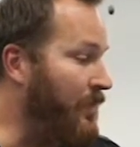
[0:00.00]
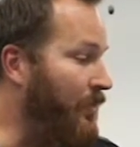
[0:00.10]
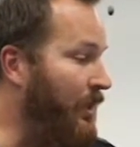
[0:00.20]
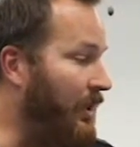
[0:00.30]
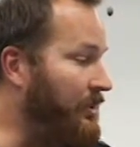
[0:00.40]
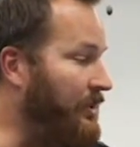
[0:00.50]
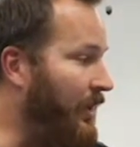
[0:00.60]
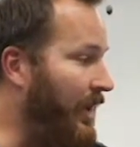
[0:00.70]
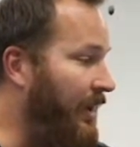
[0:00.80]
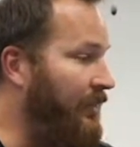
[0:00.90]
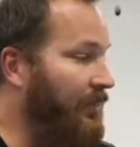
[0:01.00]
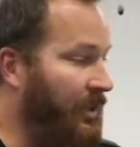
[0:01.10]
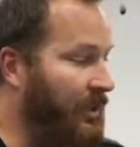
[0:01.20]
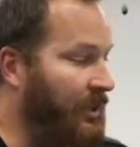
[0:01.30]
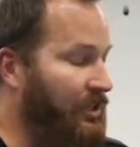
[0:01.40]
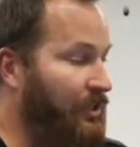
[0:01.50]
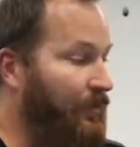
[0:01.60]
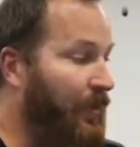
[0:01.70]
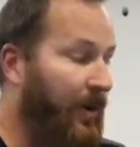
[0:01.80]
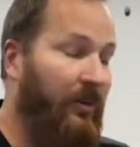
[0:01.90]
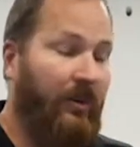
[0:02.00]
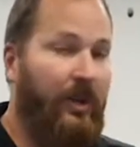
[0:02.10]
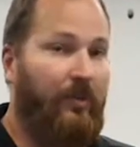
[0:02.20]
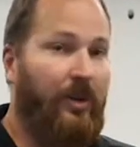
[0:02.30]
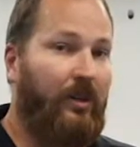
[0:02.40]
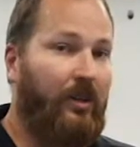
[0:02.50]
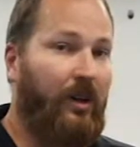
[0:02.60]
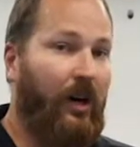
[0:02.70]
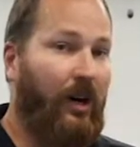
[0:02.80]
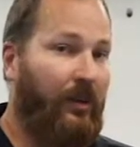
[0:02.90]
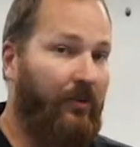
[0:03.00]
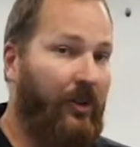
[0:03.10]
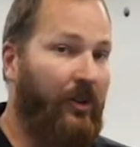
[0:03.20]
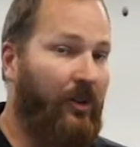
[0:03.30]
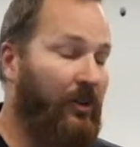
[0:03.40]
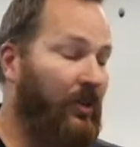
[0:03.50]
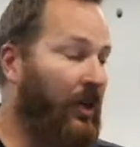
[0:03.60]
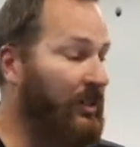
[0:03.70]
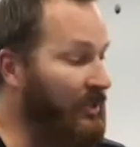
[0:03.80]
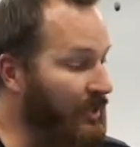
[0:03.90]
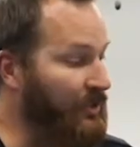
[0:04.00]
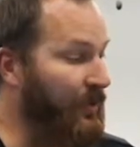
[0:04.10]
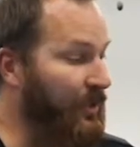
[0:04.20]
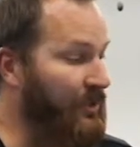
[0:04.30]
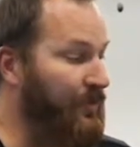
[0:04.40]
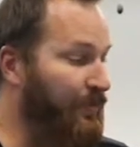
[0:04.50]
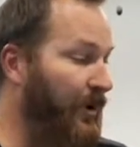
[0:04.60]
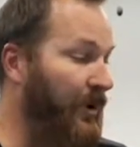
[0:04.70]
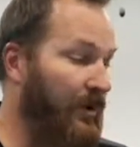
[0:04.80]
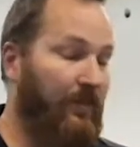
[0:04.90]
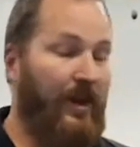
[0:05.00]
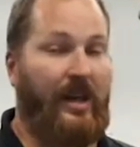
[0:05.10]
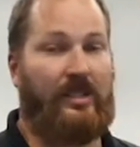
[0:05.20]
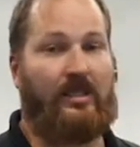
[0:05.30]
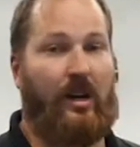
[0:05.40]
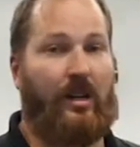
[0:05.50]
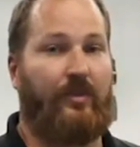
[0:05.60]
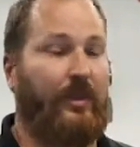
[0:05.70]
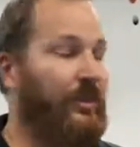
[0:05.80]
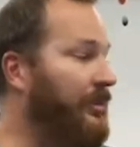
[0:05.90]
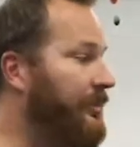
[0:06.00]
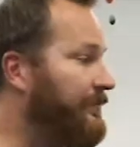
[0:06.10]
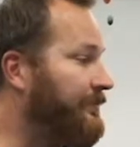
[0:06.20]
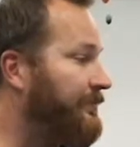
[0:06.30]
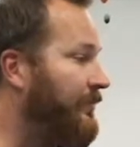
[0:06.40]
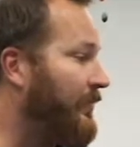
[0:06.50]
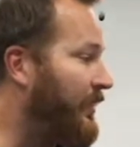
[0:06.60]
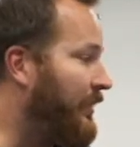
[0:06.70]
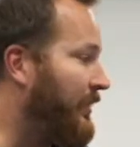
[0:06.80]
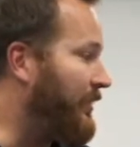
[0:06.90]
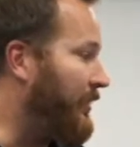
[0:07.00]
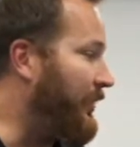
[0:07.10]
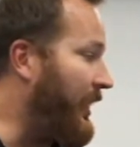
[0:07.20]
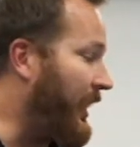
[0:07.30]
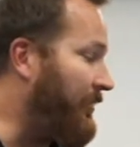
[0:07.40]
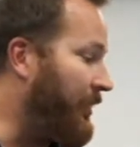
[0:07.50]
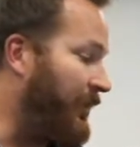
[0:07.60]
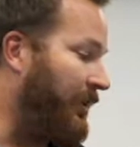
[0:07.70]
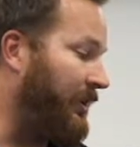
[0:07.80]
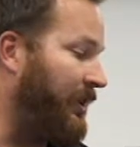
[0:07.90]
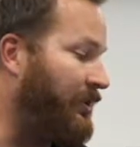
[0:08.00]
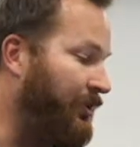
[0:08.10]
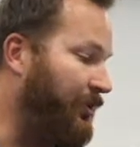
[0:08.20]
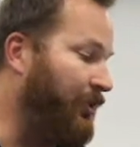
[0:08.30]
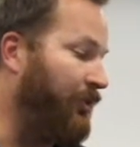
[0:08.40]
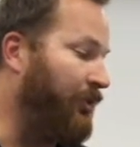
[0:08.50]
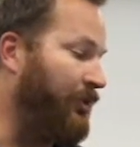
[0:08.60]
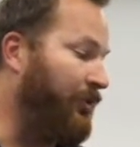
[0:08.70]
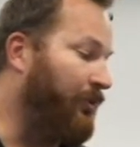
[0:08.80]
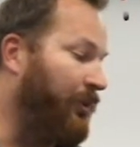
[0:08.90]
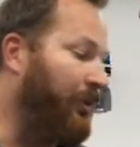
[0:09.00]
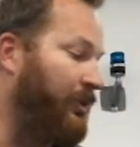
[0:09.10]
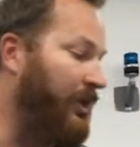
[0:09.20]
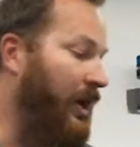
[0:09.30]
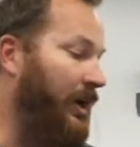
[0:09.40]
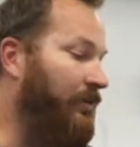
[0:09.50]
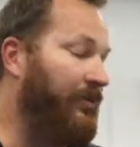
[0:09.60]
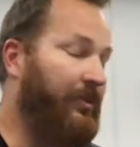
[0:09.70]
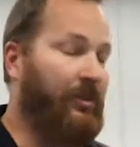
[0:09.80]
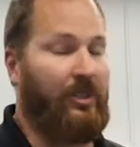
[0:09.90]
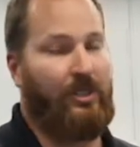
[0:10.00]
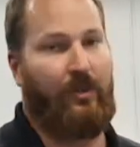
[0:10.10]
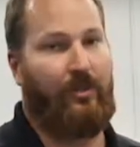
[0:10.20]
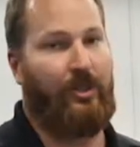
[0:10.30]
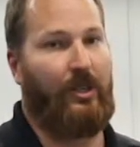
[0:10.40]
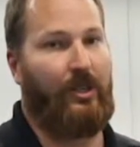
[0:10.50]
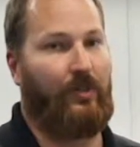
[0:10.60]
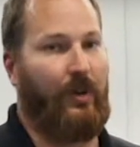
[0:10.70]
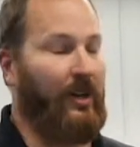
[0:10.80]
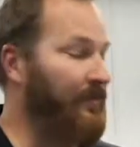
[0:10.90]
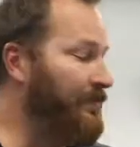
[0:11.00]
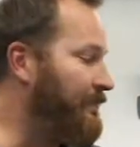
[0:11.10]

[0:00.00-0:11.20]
We also have the ability to do particle number on the vehicle as well as particle mass on vehicle. We have the ability to do real-time fuel consumption as well.